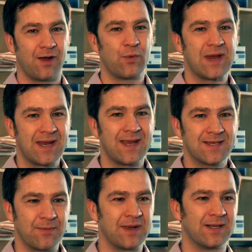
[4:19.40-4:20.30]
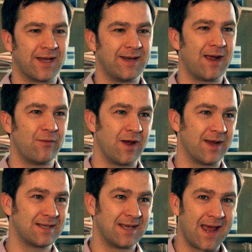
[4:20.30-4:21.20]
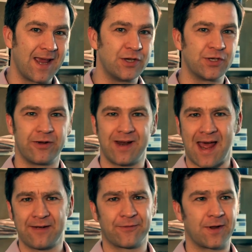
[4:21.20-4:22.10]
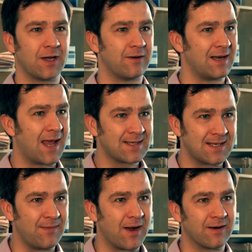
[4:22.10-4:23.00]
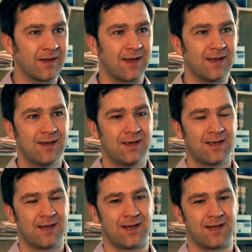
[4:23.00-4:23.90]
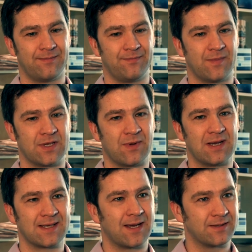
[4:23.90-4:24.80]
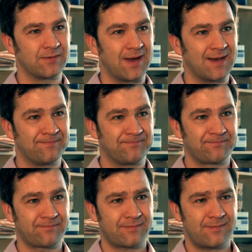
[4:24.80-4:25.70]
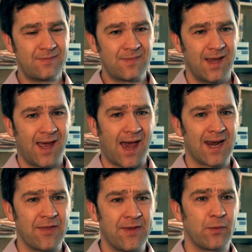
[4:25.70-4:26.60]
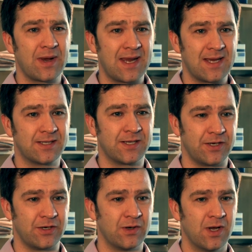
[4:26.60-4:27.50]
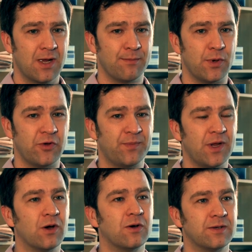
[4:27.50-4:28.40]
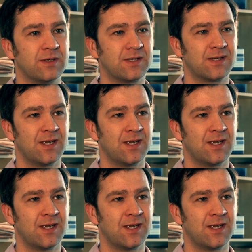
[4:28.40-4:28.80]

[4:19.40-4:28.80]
We need to build our networks in Asia, in Africa, in Latin America, as well as elsewhere. And I think we need to move beyond